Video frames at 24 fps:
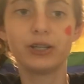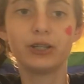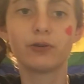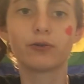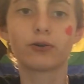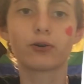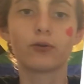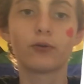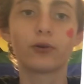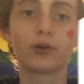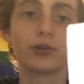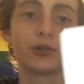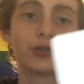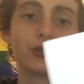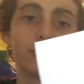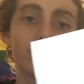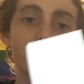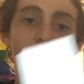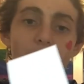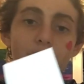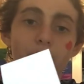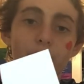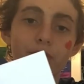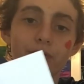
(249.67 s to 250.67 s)
you're going to
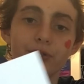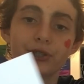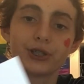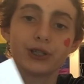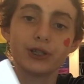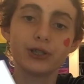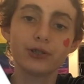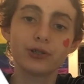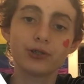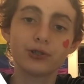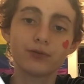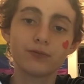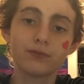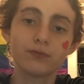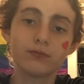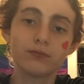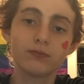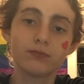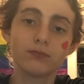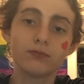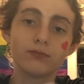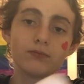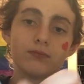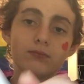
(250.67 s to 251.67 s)
fold it
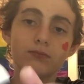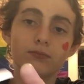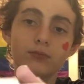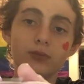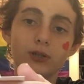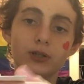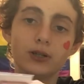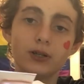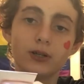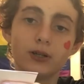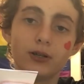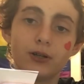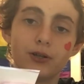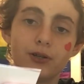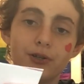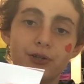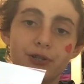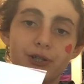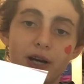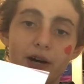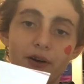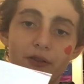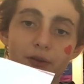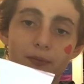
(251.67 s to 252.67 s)

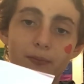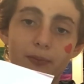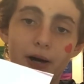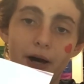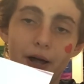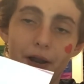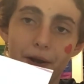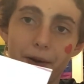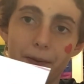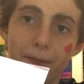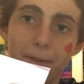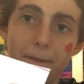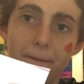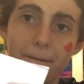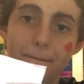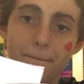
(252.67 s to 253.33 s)
down the bottom.